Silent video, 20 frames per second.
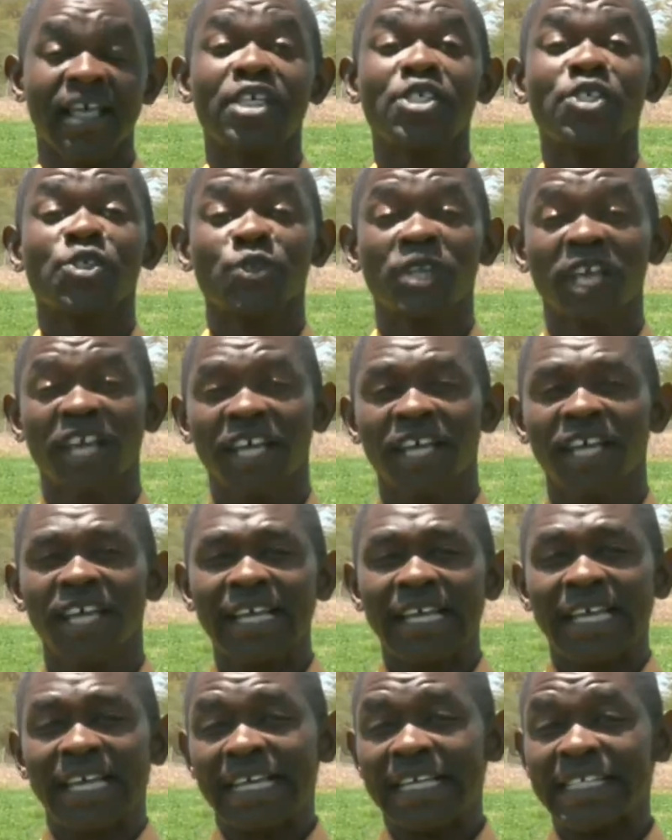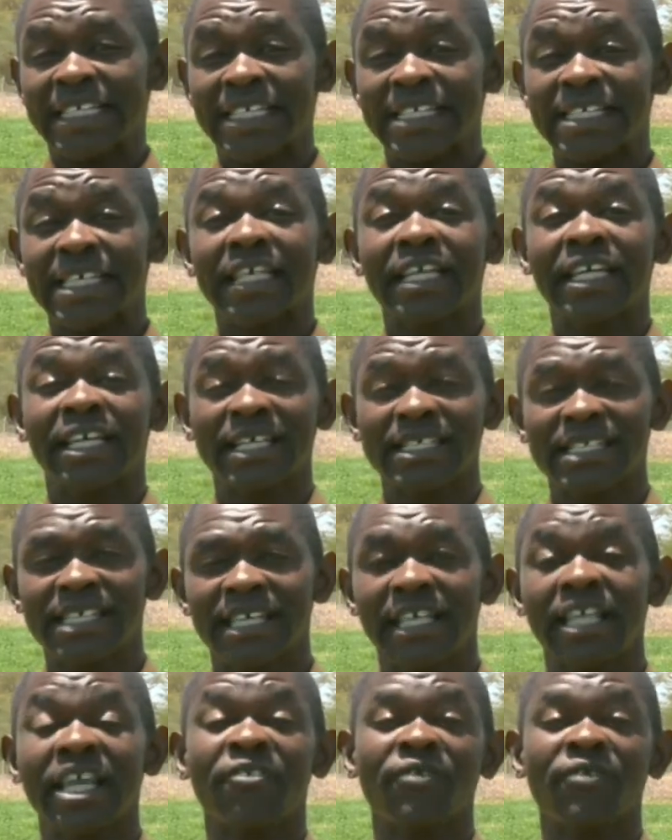Today, it is increasingly